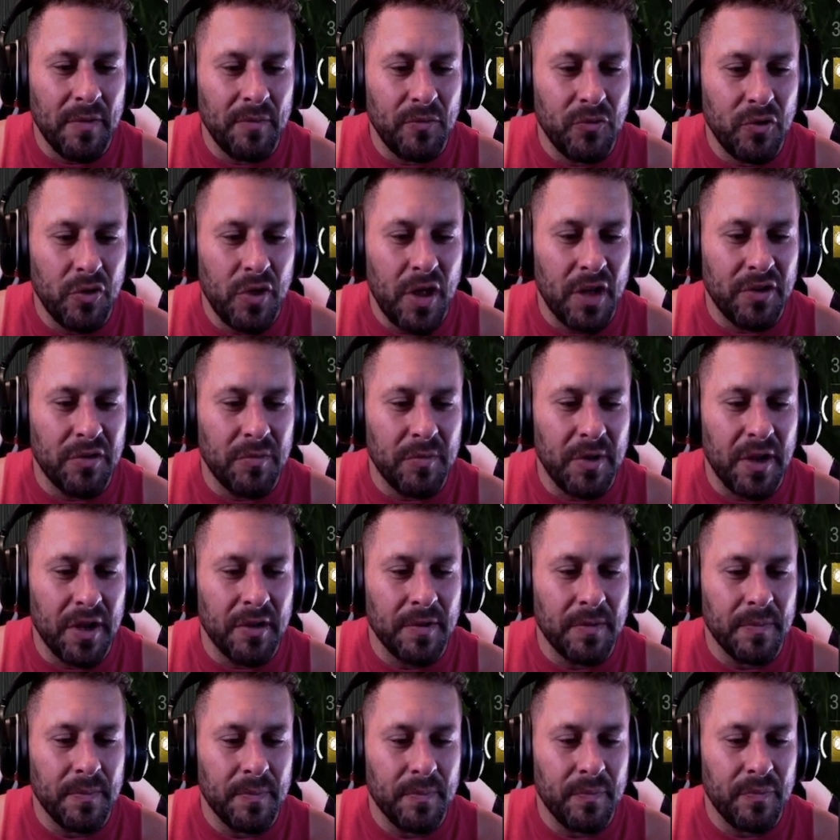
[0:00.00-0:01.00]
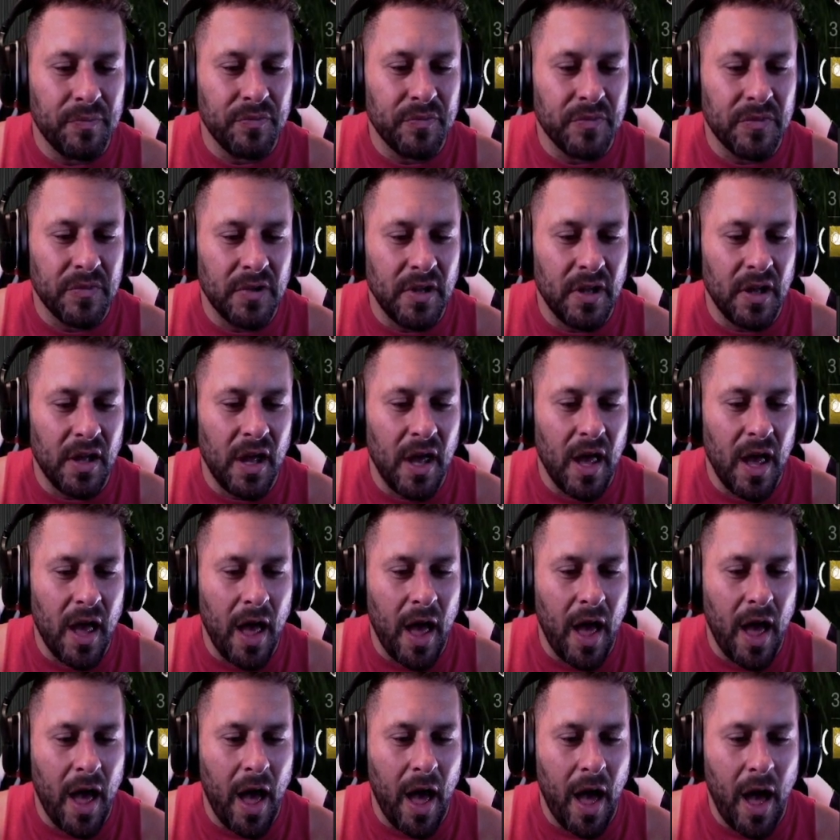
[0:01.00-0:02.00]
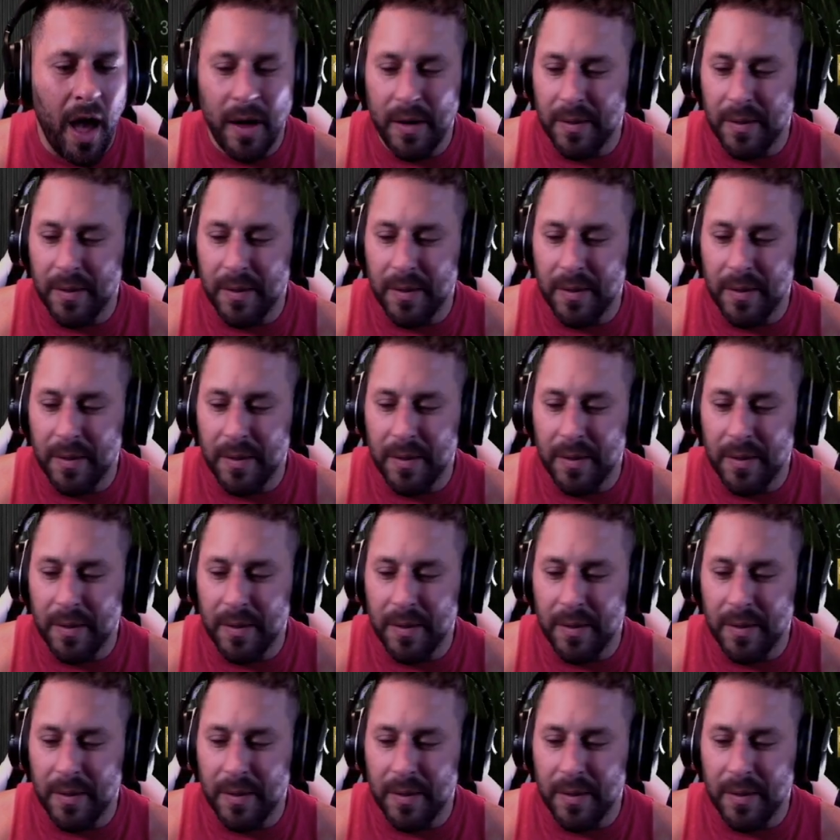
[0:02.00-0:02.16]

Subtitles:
Do that to me. Yeah.